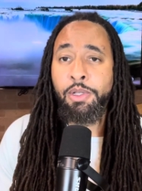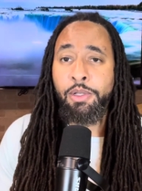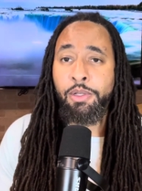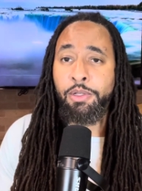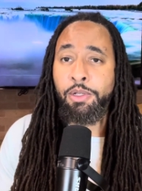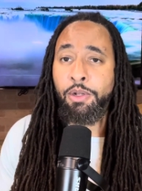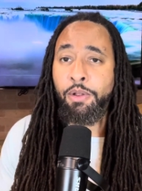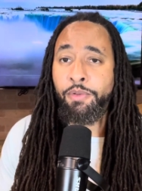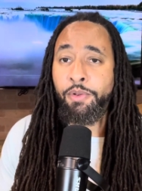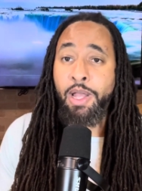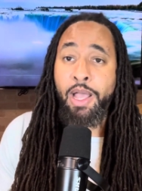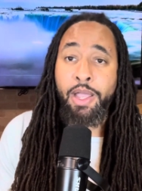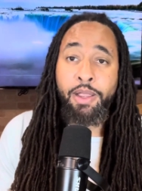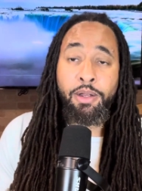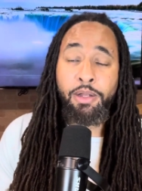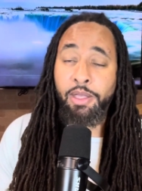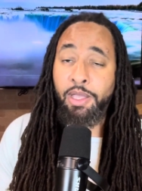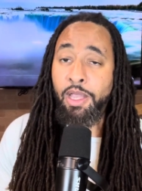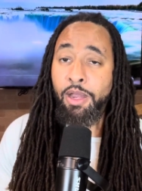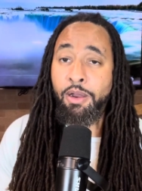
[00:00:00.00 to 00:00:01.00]
you know, they're not going
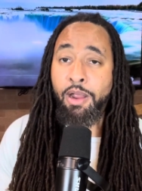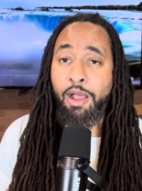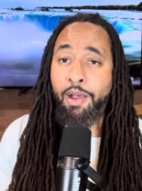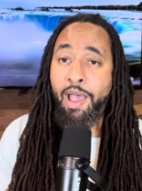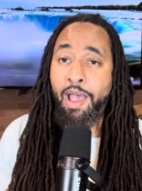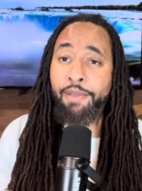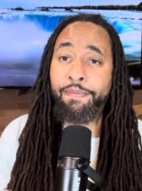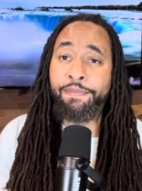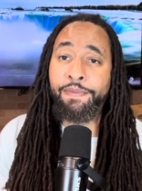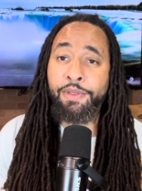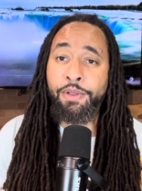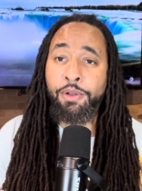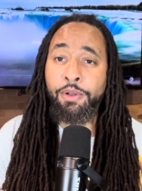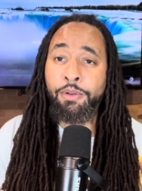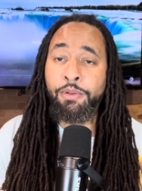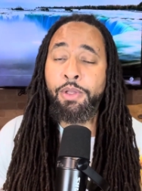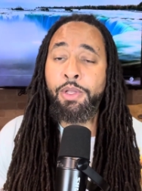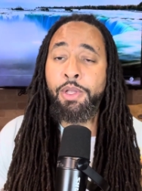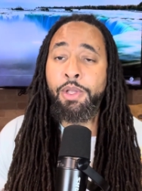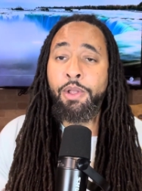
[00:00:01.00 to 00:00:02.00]
to care how I
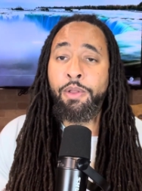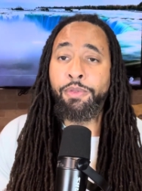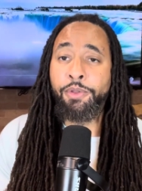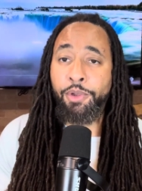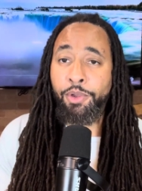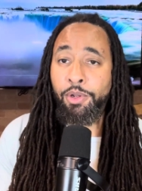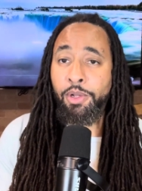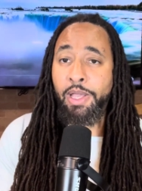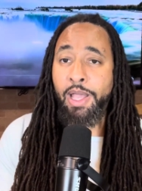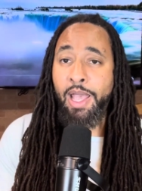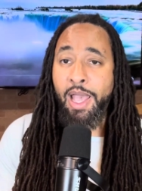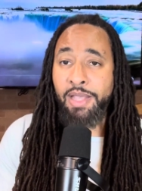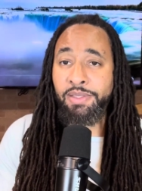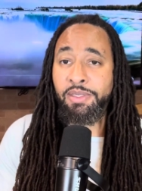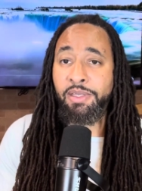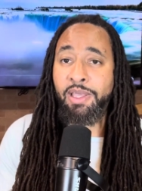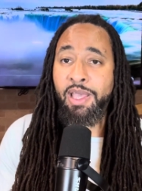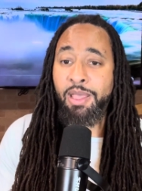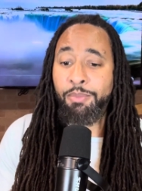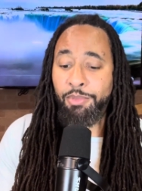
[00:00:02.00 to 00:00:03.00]
feel. They're going to
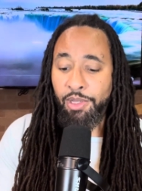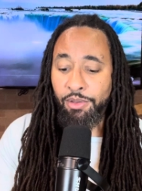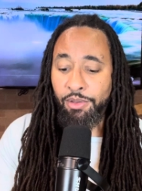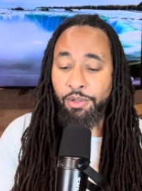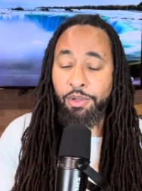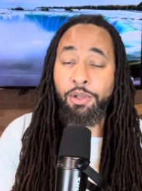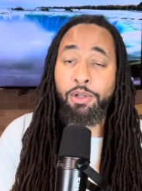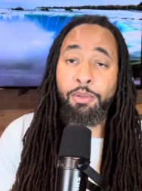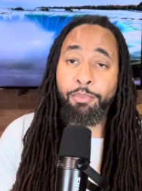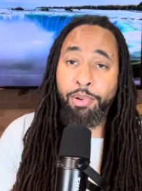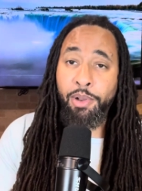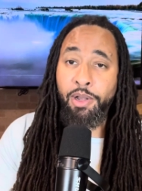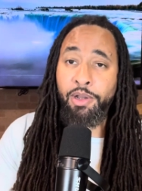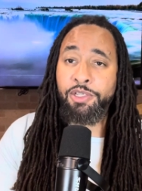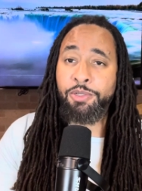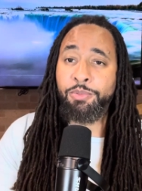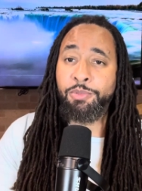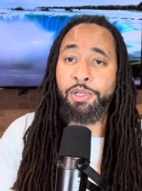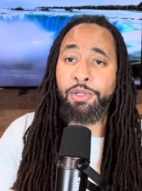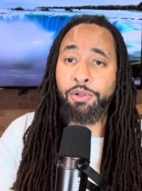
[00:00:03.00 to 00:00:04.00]
castigate me and they're going to
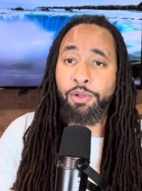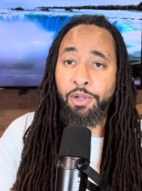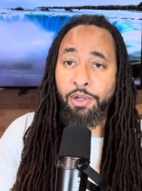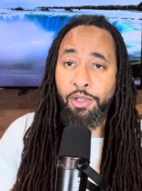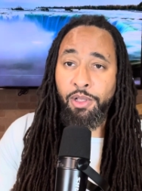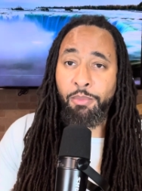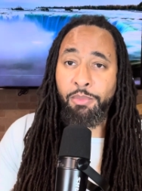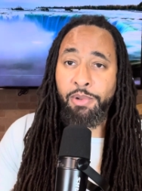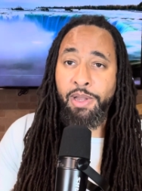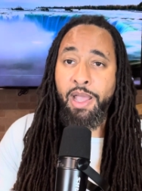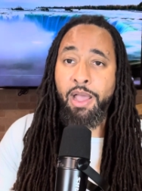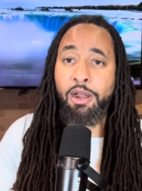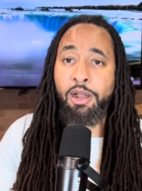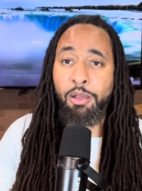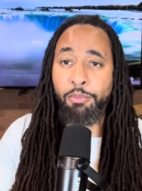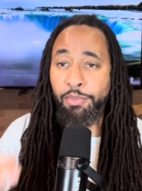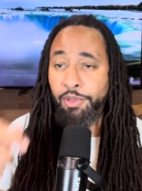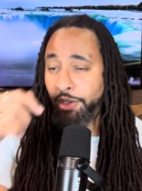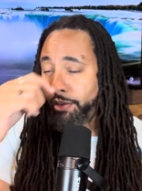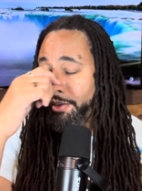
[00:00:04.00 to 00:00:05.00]
punish me and they're going to come down
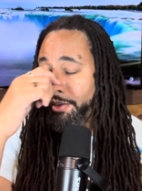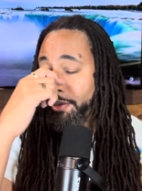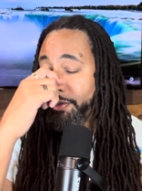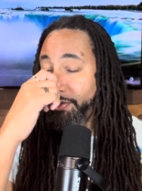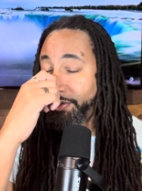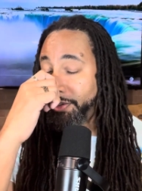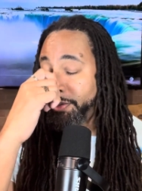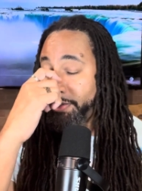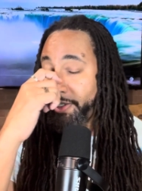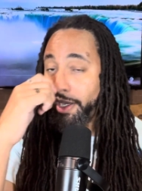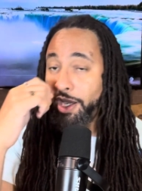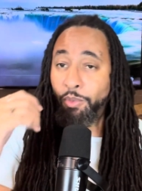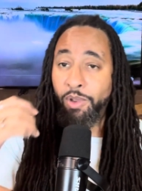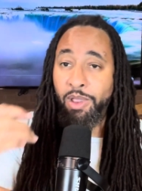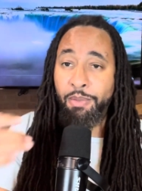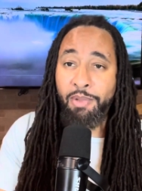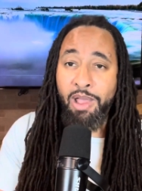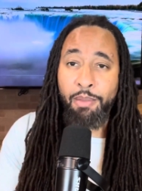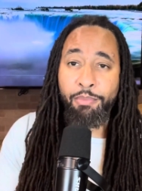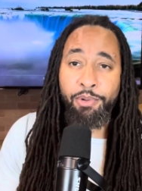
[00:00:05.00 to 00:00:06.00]
on me and they're going to take away
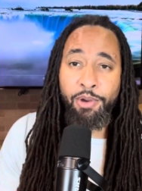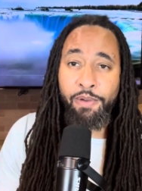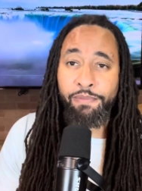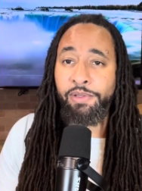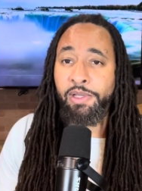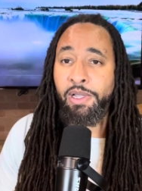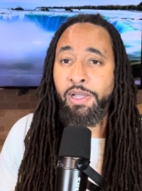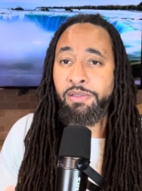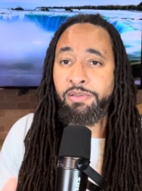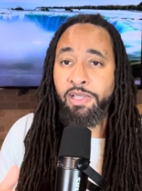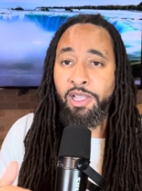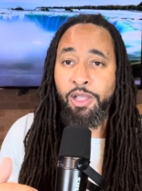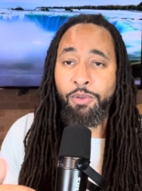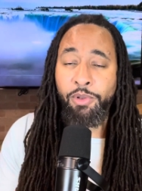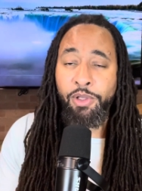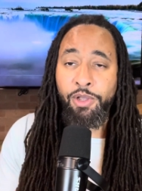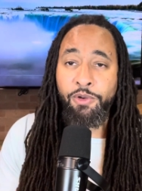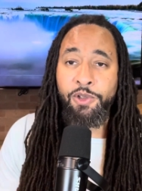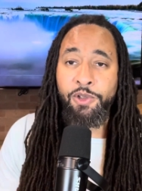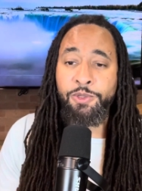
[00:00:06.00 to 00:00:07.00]
my birthday and take
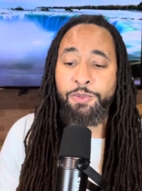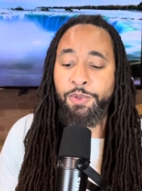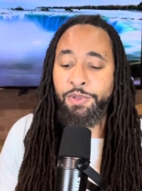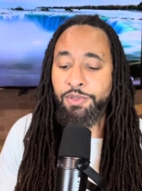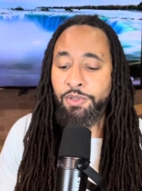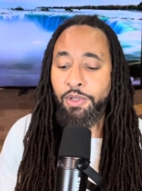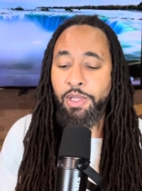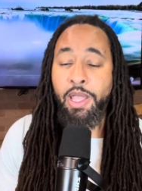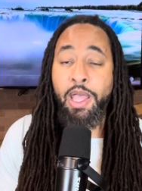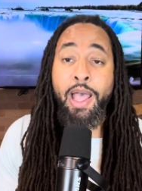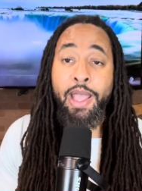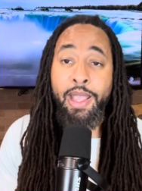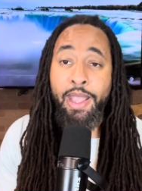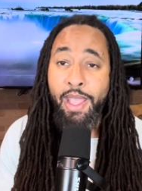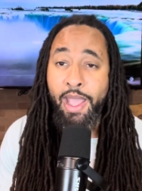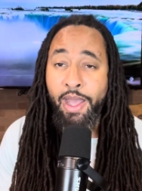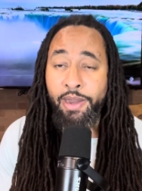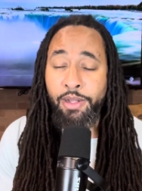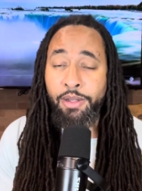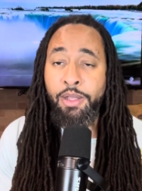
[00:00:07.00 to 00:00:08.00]
away Christmas. Okay, I
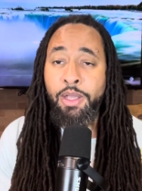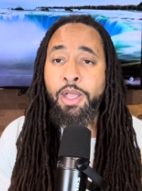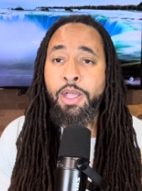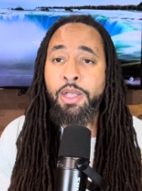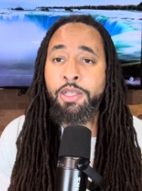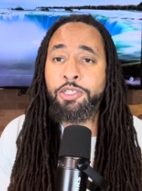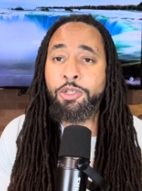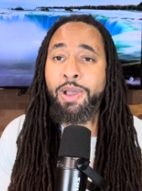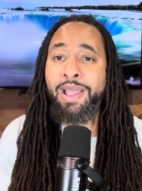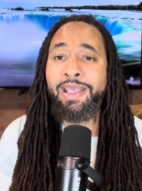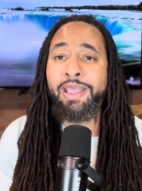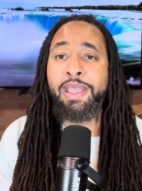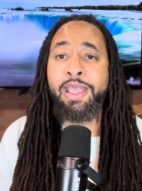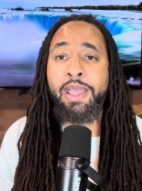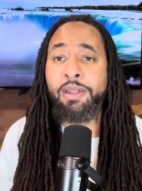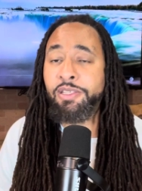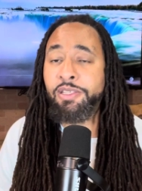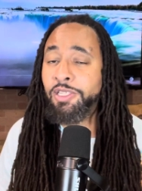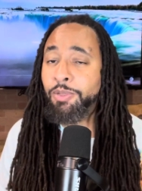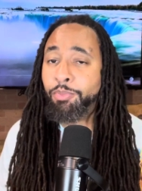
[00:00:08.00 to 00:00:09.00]
got it. So I
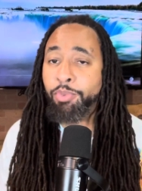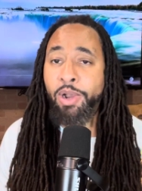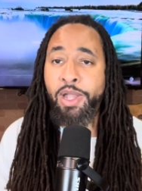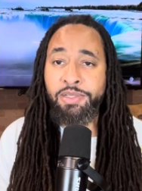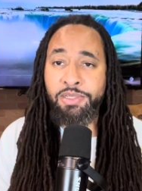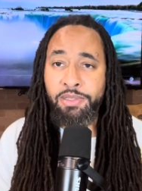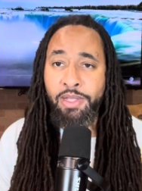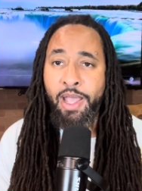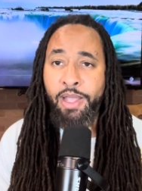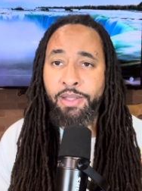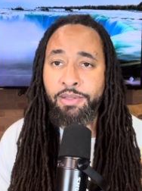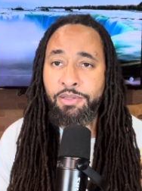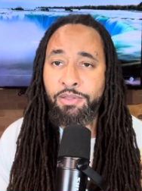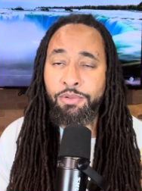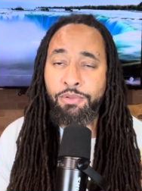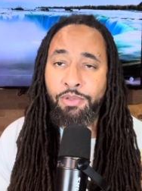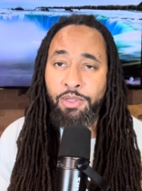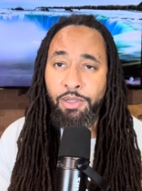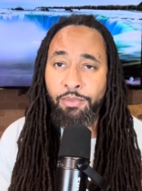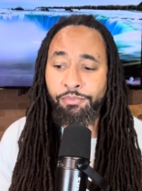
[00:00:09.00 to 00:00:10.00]
can't express that
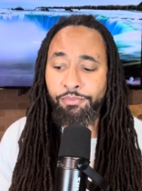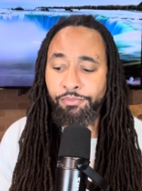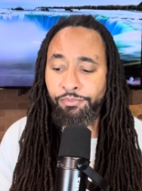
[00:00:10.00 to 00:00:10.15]
to them.